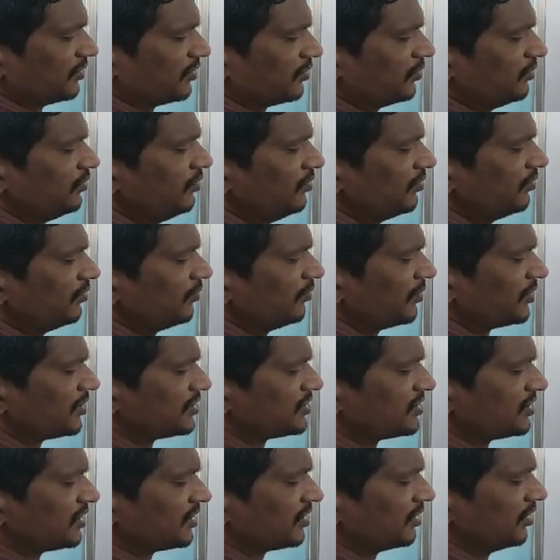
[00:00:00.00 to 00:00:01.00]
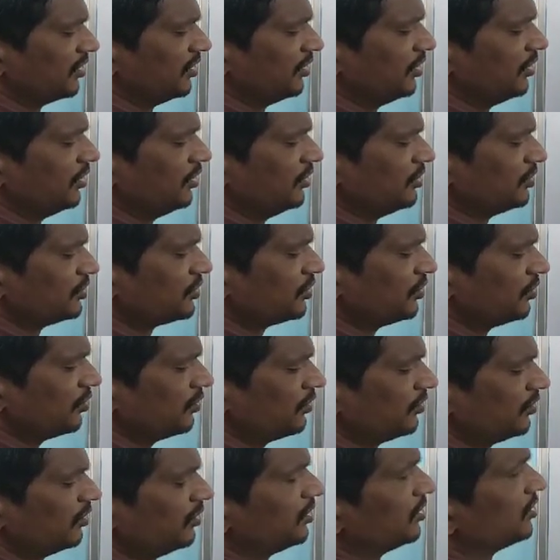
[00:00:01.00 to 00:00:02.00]
Root pressure.
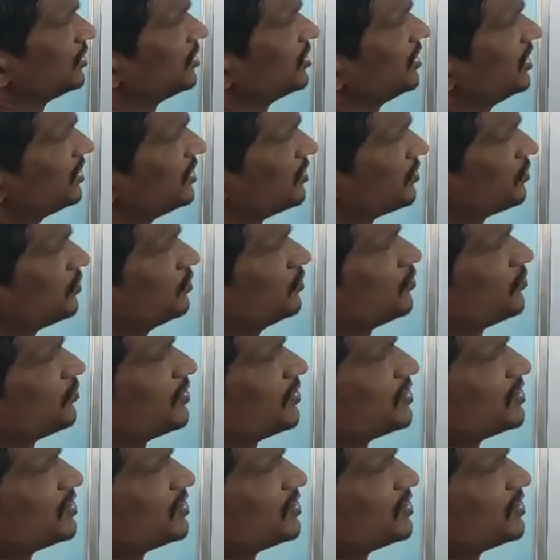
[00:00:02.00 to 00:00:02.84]
So that root